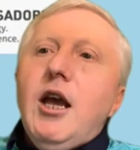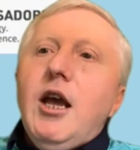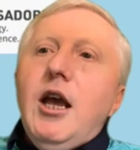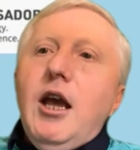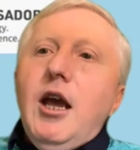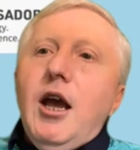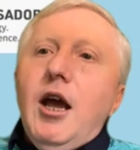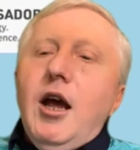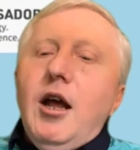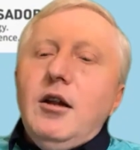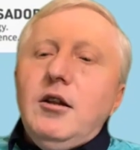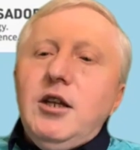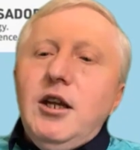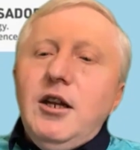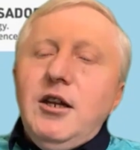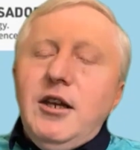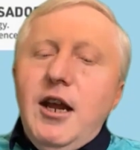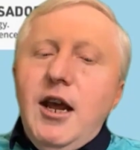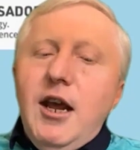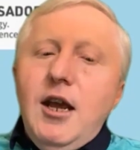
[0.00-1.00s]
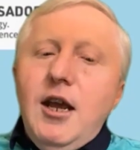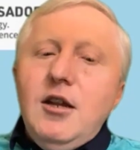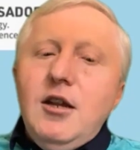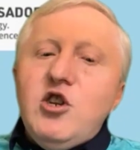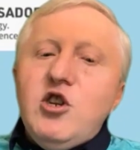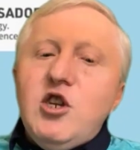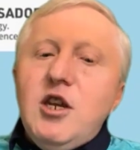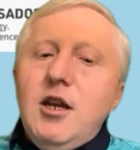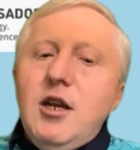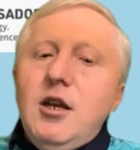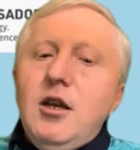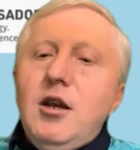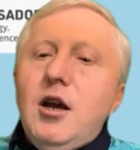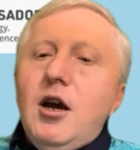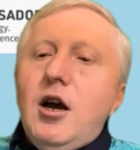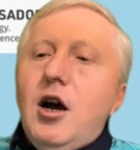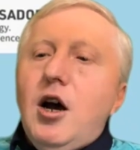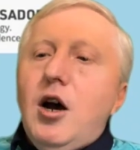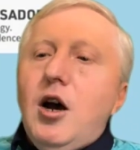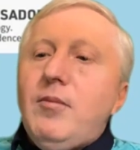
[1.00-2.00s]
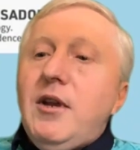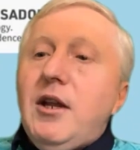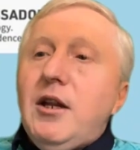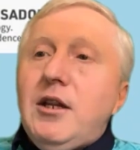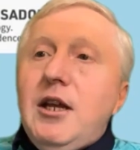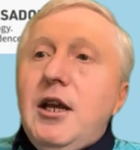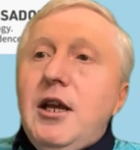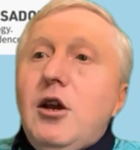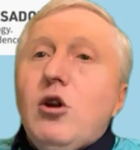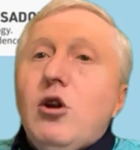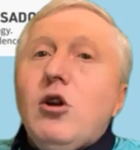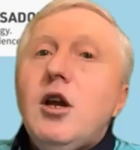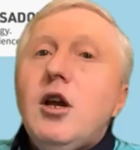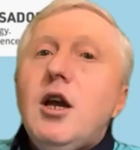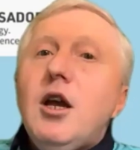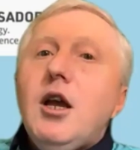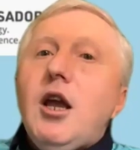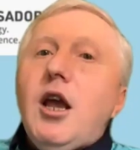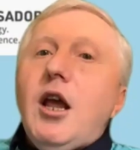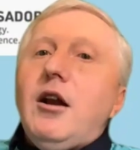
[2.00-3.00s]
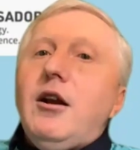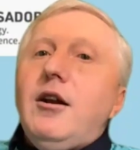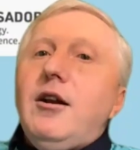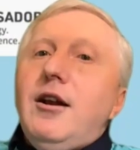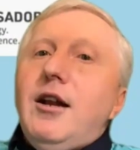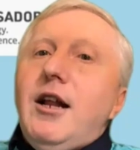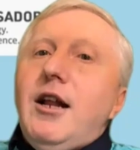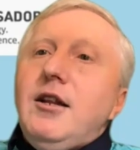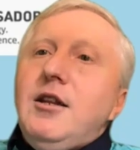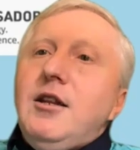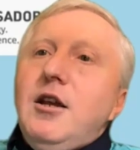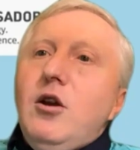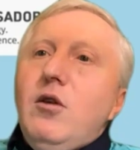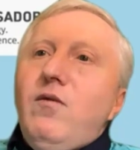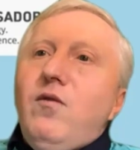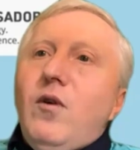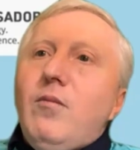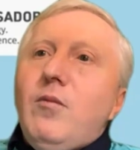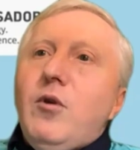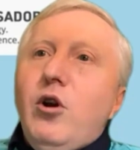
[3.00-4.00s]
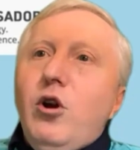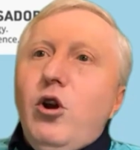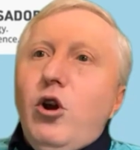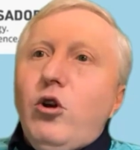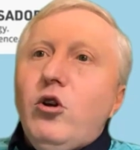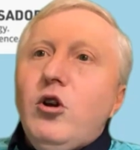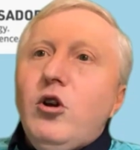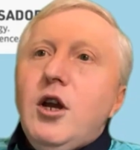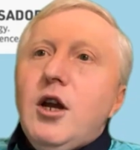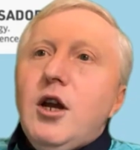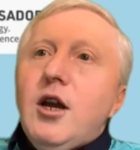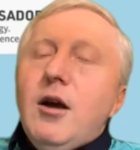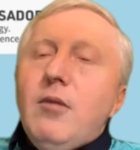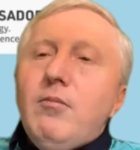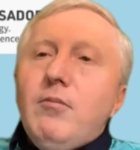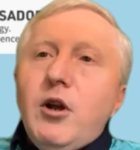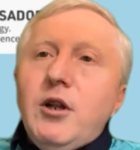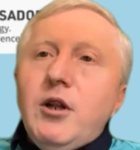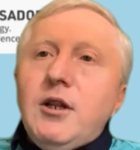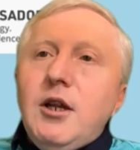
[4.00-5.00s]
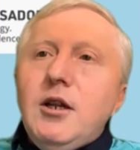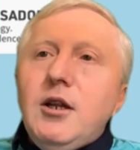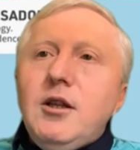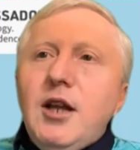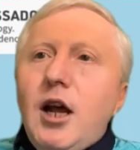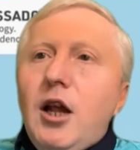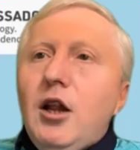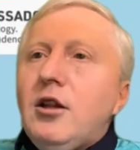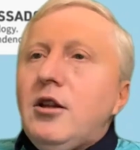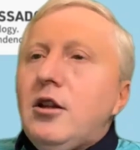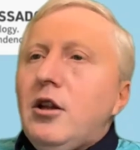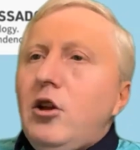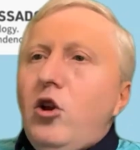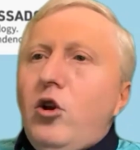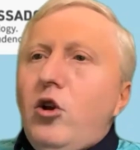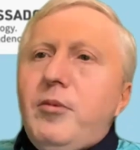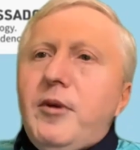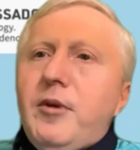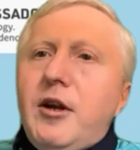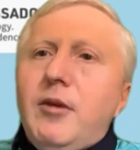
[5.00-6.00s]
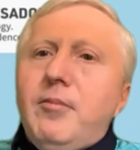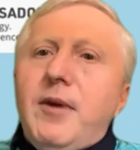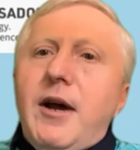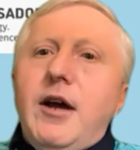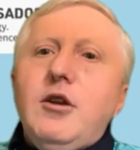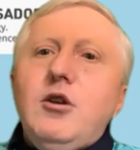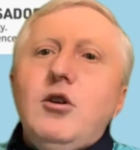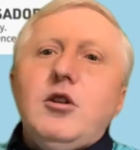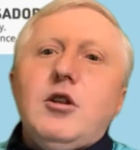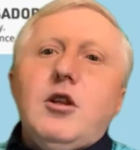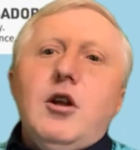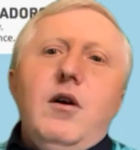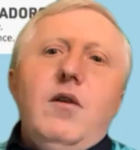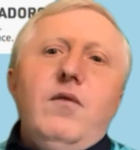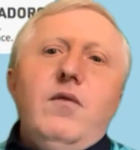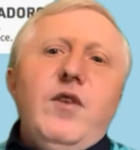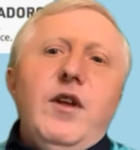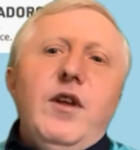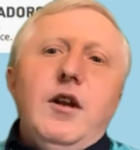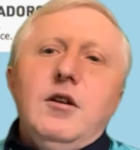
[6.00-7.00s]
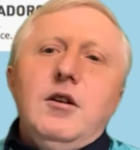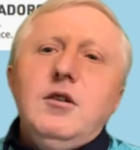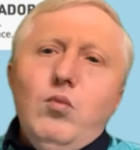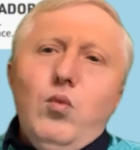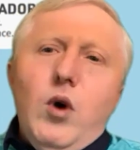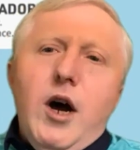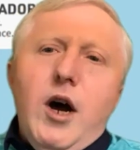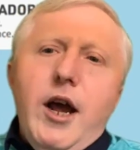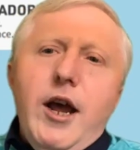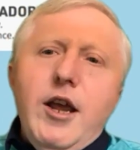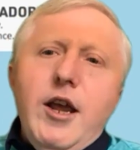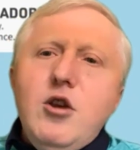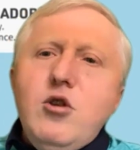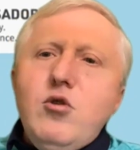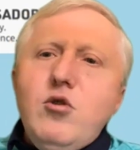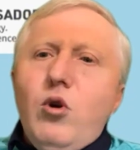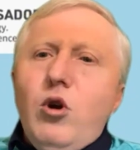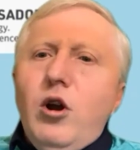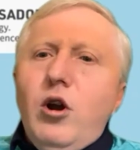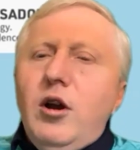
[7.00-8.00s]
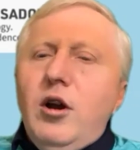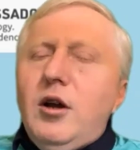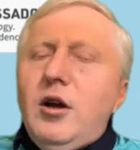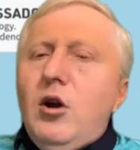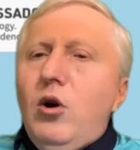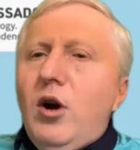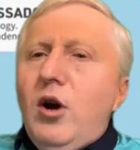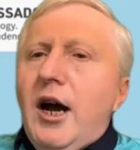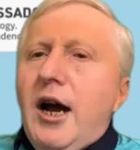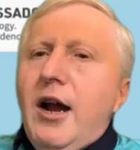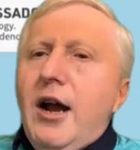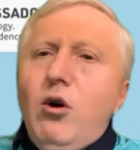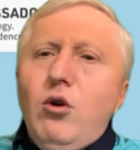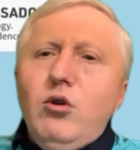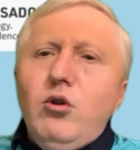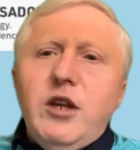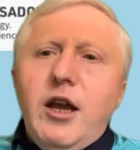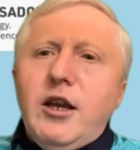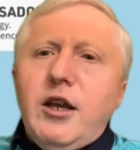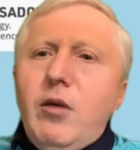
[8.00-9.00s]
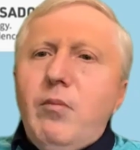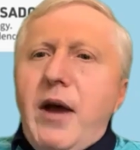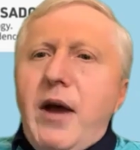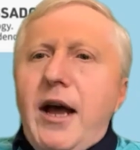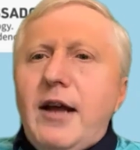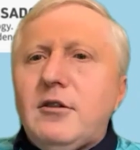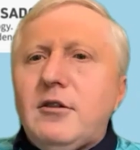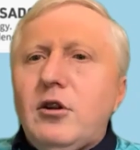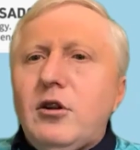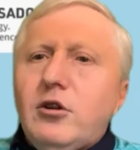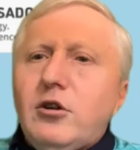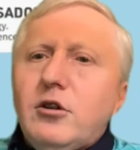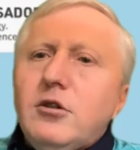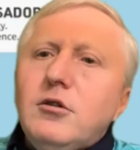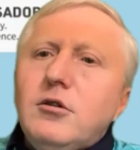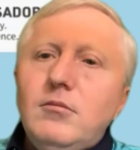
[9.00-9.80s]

And today she um, is here, and let's hear from her. Marci, tell us a little bit about yourself and why you're an Ohio Tech Ambassador.